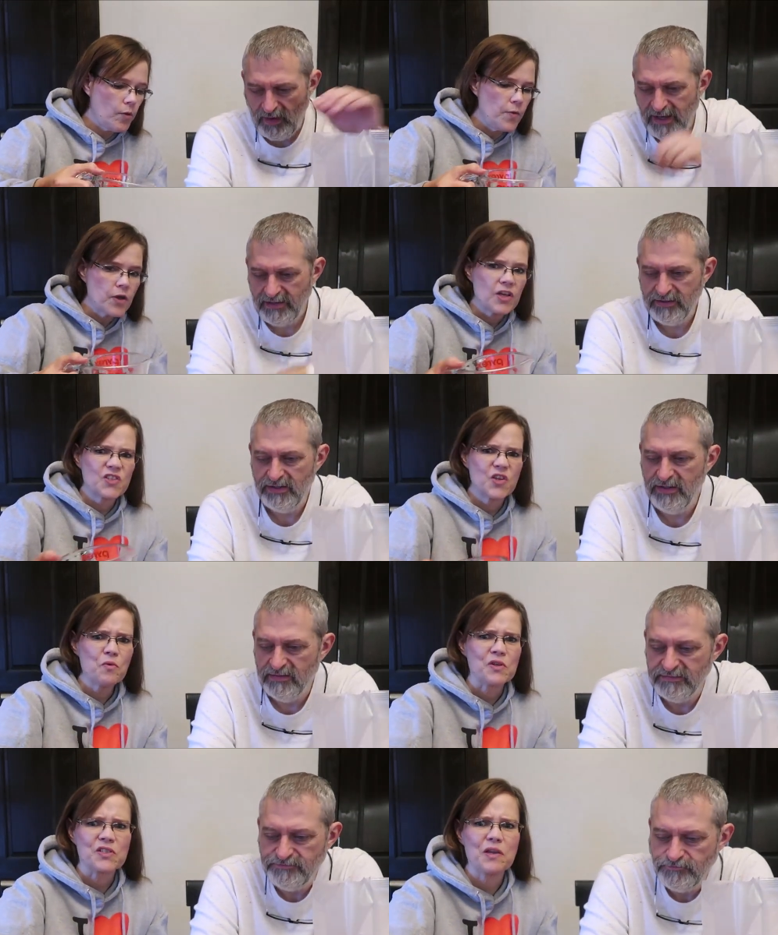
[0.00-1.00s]
Speaker 1: I agree. Because
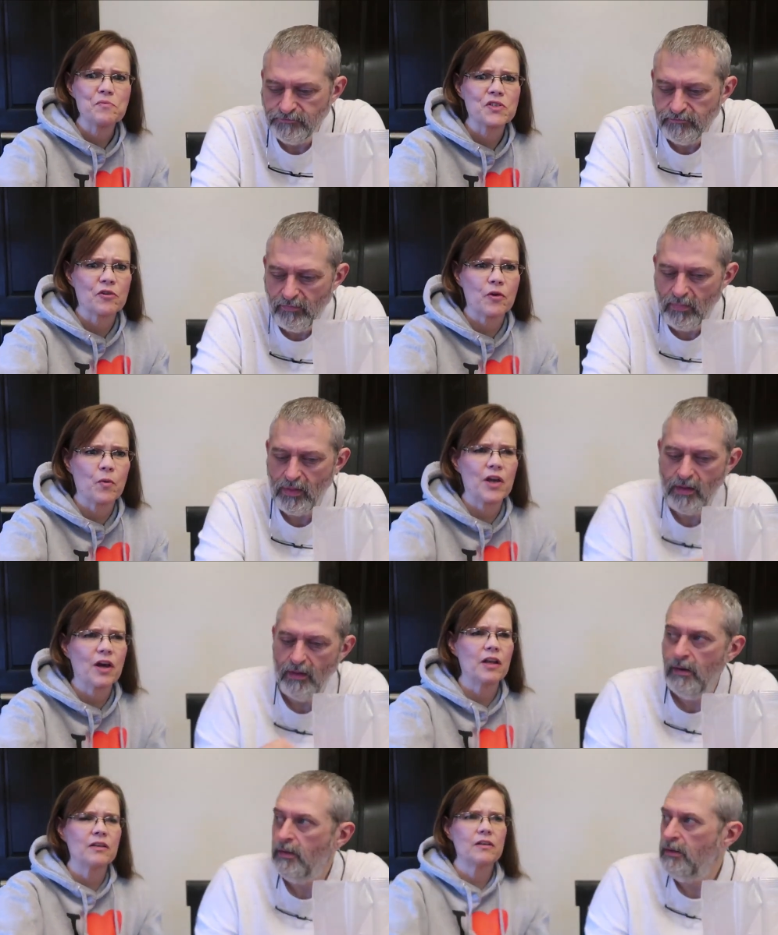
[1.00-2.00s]
there was some cereal we
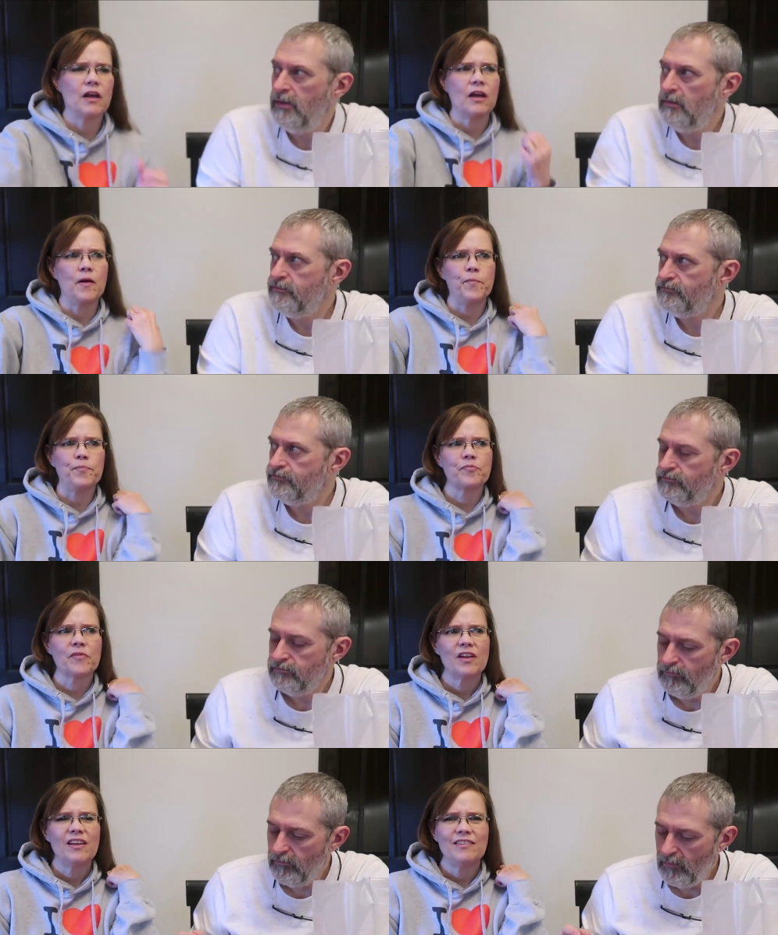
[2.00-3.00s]
got um,
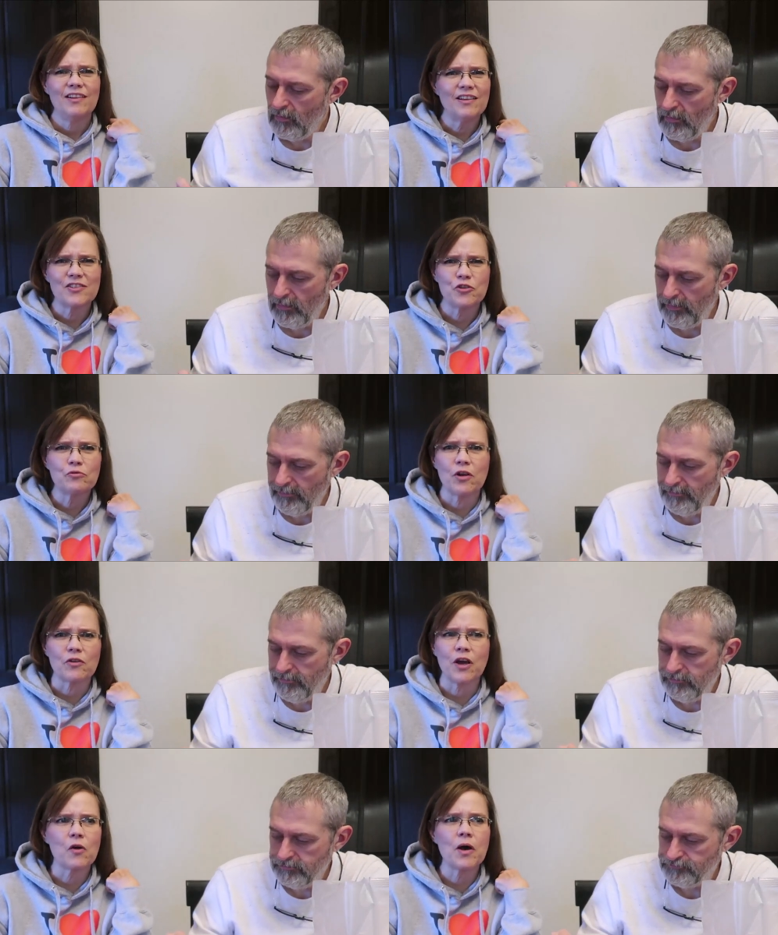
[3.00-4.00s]
not too
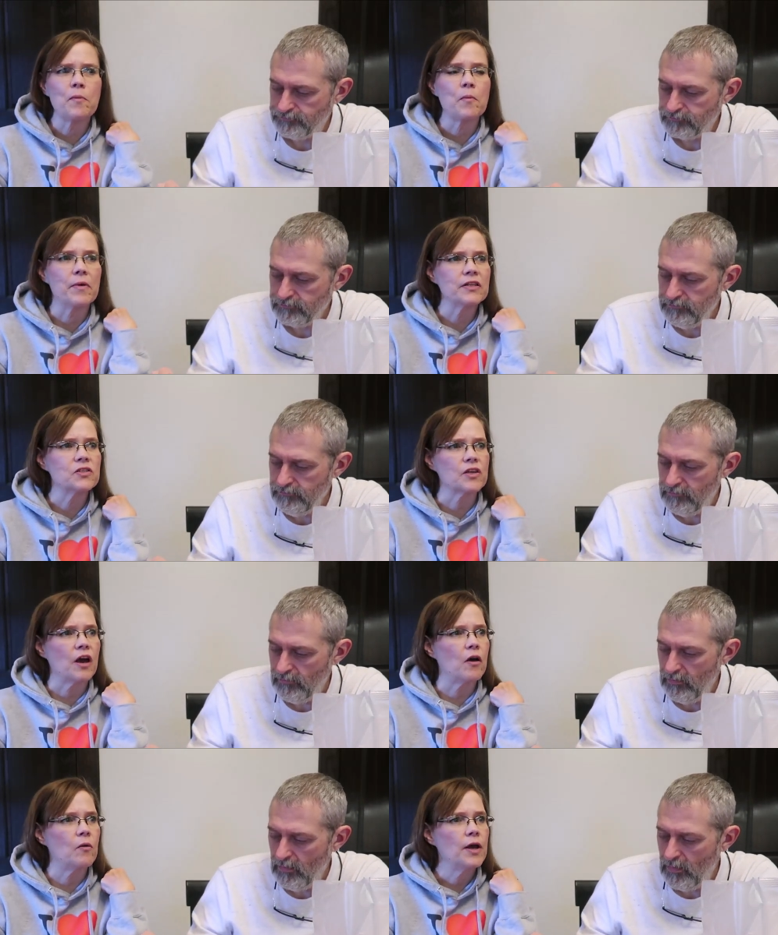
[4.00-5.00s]
long ago, a couple months
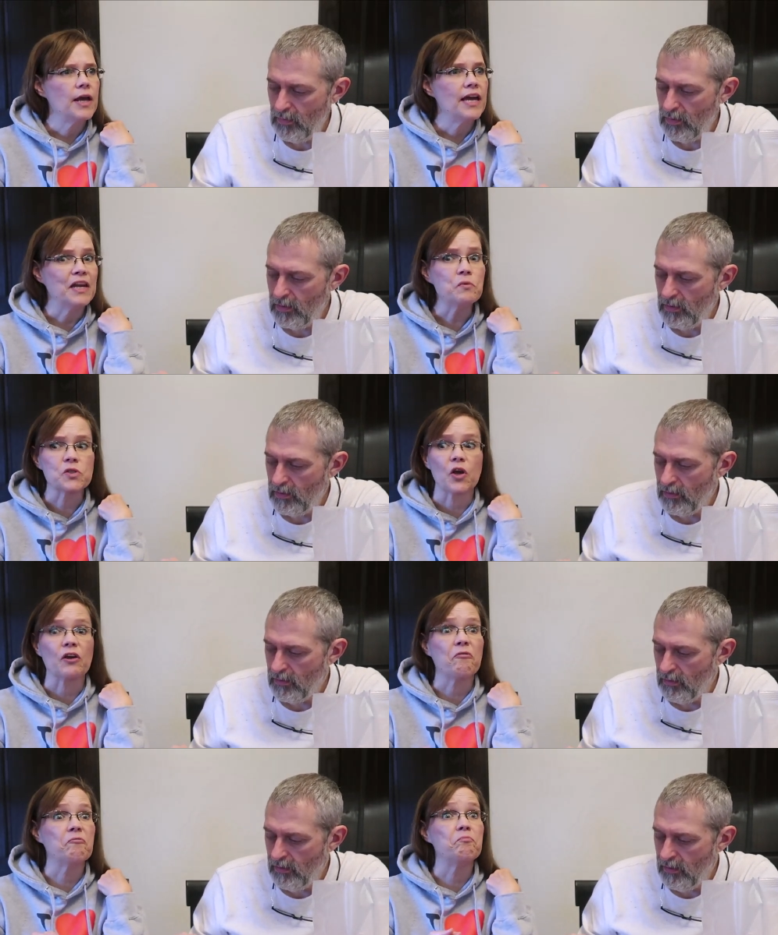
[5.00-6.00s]
ago, and it was
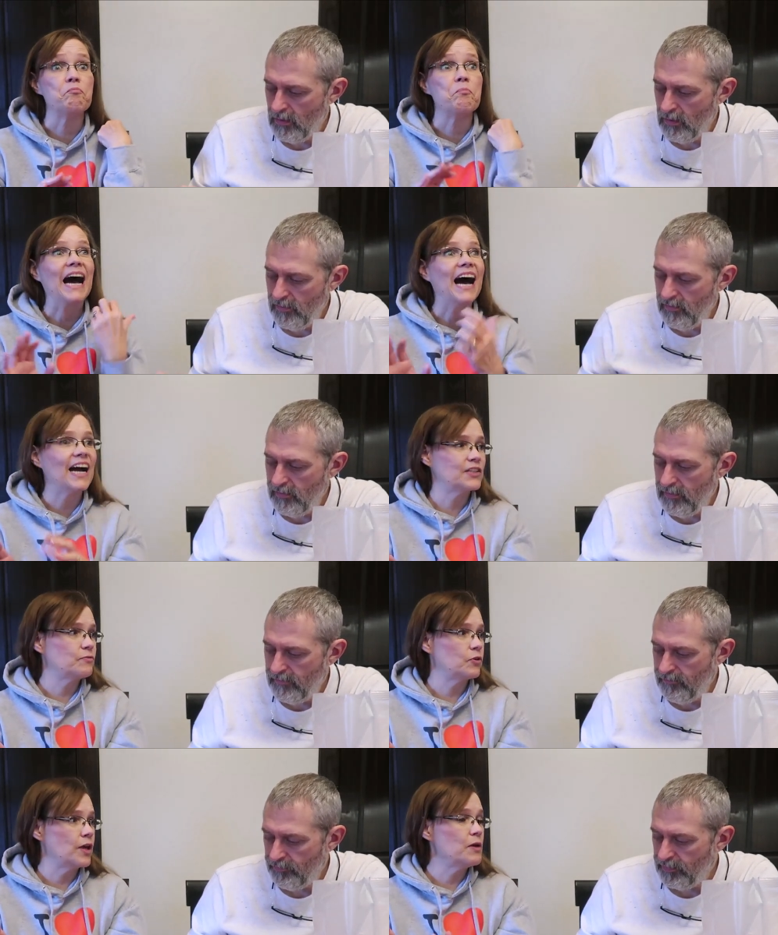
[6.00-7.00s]
like
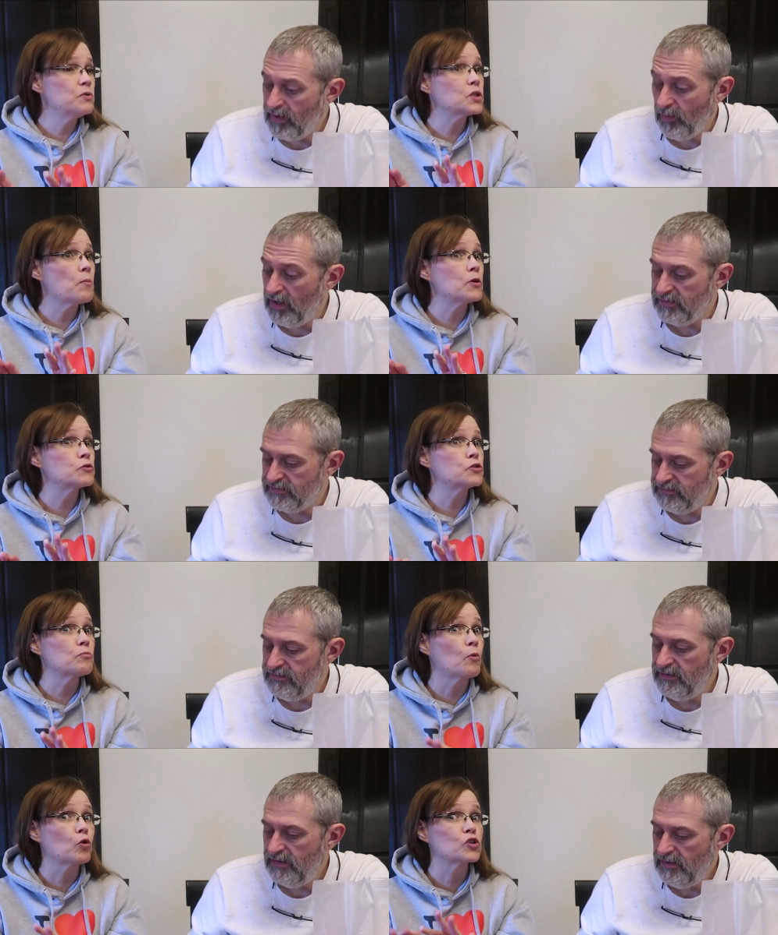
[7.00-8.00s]
packed full. It was, it was.
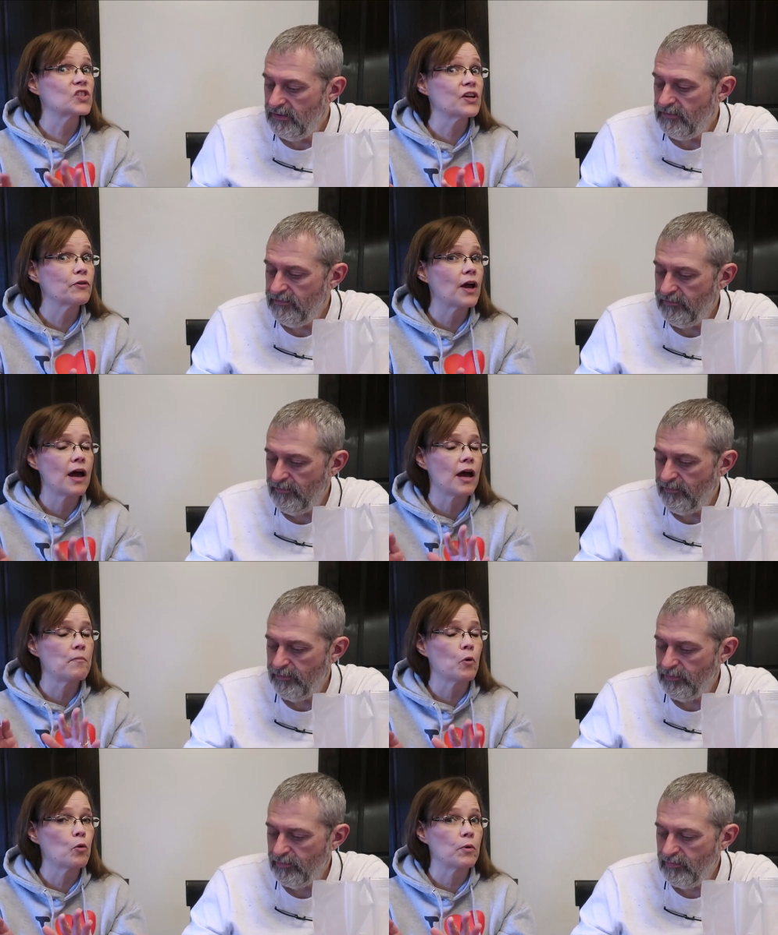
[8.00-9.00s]
almost more syrup,
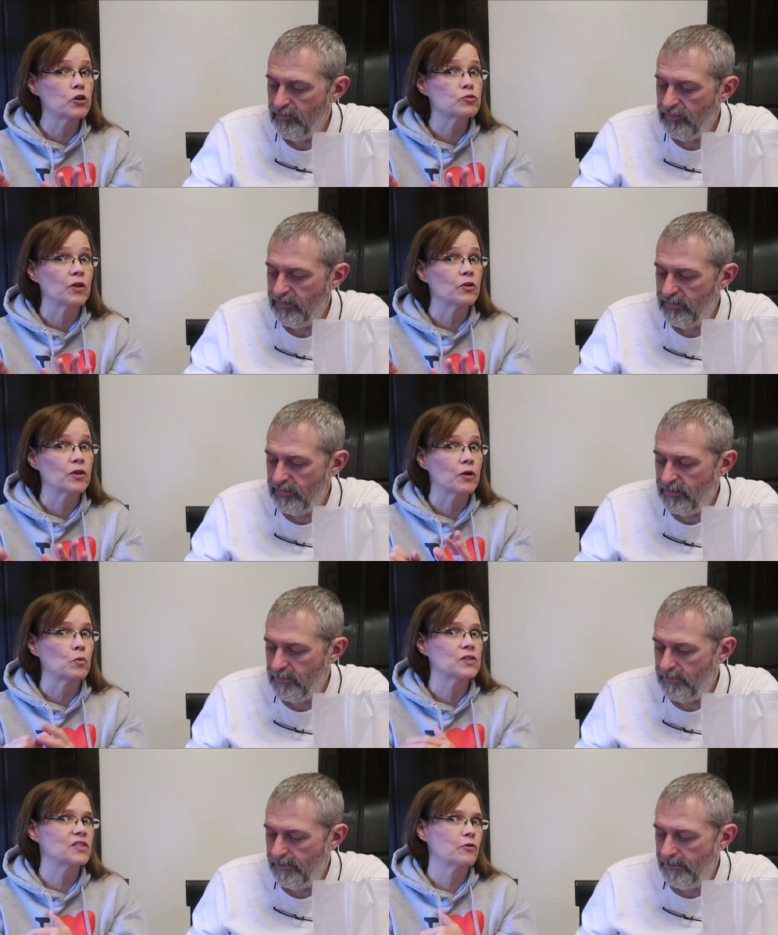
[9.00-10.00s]
uh, more marshmallow than it
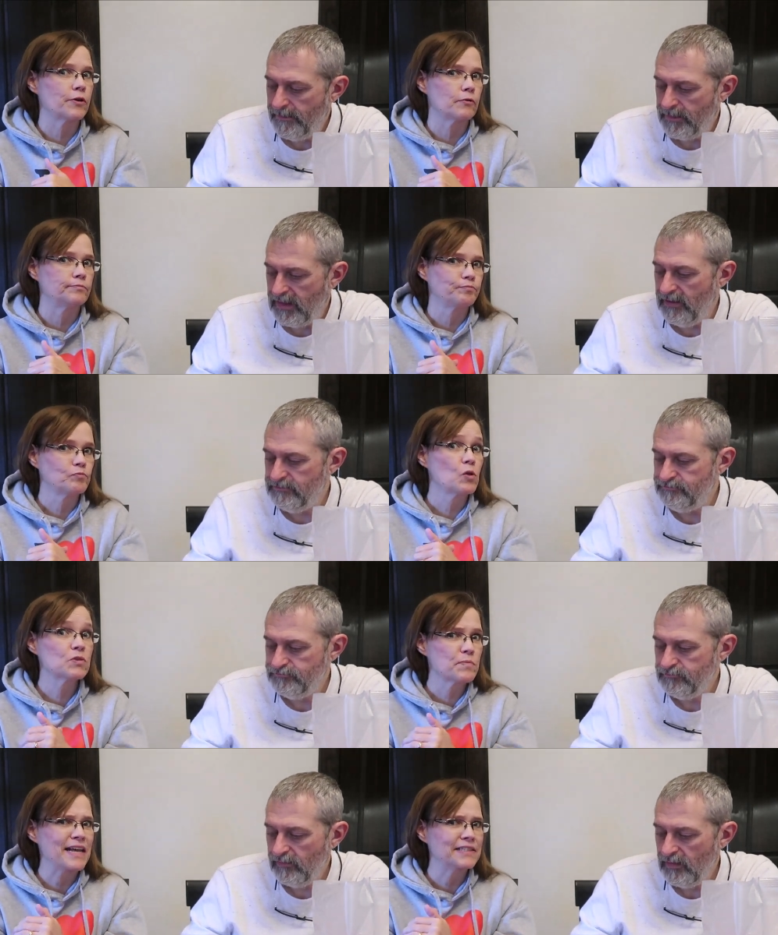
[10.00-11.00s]
was cereal. Yeah. It
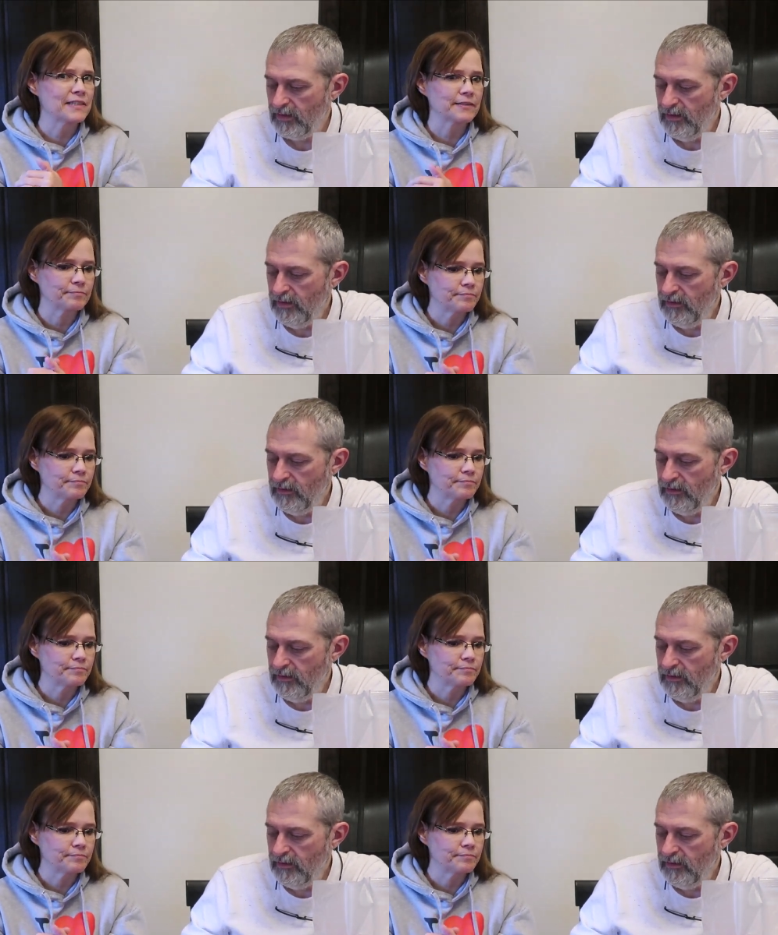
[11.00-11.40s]
was amazing.